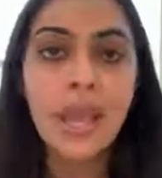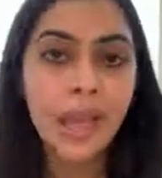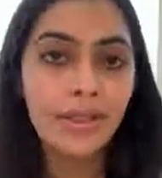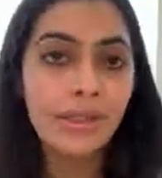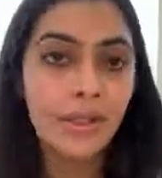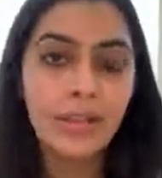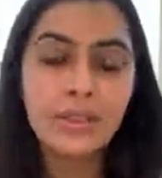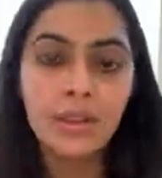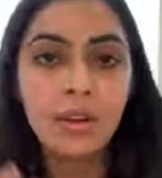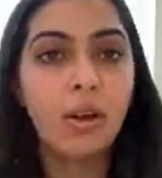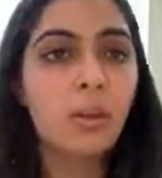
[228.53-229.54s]
And then I
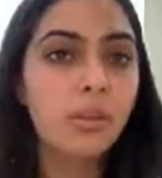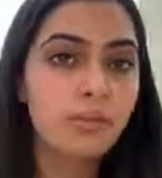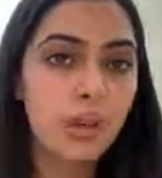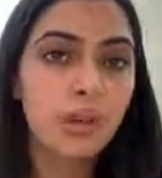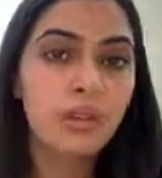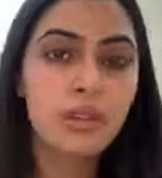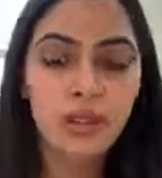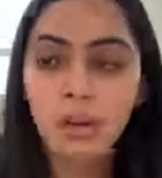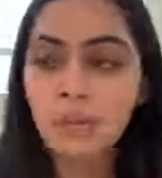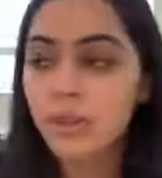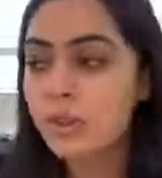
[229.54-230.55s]
said all the photos are
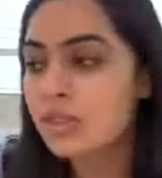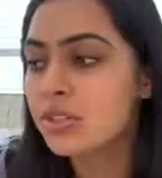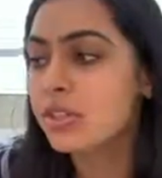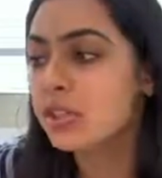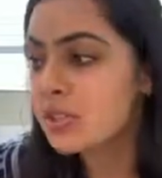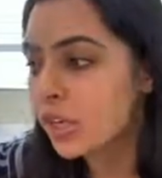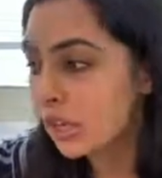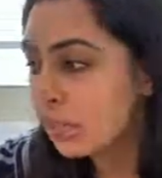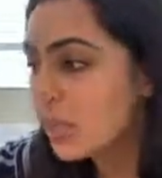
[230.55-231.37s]
uploaded to the trip.